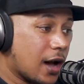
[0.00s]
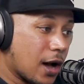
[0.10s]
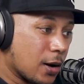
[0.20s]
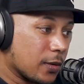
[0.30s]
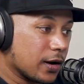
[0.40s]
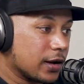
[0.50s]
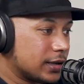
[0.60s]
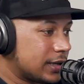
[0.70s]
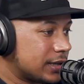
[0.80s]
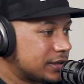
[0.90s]
our
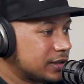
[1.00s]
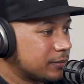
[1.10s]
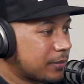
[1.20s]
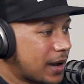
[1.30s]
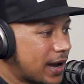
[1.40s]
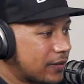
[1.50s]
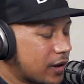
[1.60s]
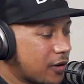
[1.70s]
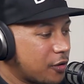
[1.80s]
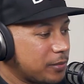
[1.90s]
attention by
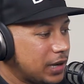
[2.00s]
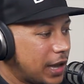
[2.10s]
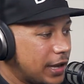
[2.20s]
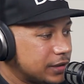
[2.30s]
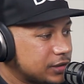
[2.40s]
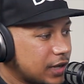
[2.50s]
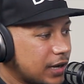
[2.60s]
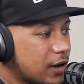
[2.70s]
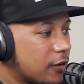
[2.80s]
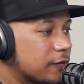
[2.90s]
the homie
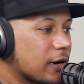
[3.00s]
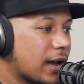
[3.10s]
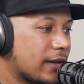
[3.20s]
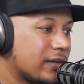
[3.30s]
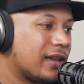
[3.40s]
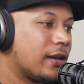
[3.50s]
AJ over at